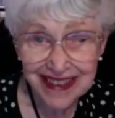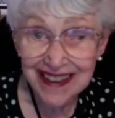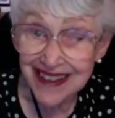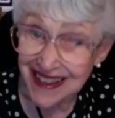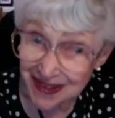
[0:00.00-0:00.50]

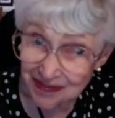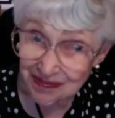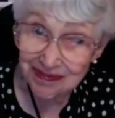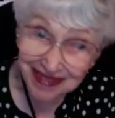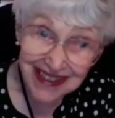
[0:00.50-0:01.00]
And that
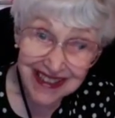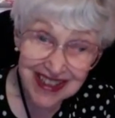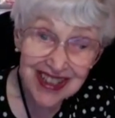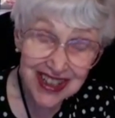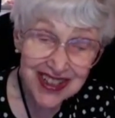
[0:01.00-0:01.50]

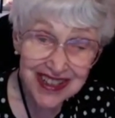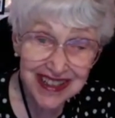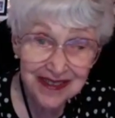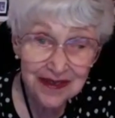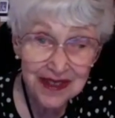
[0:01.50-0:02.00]
starts
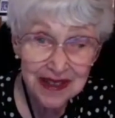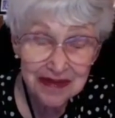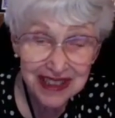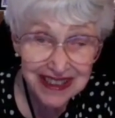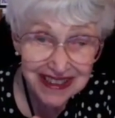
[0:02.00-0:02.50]
in
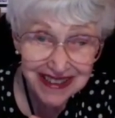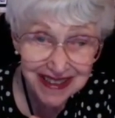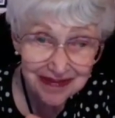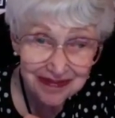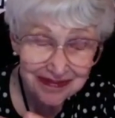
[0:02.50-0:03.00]
families,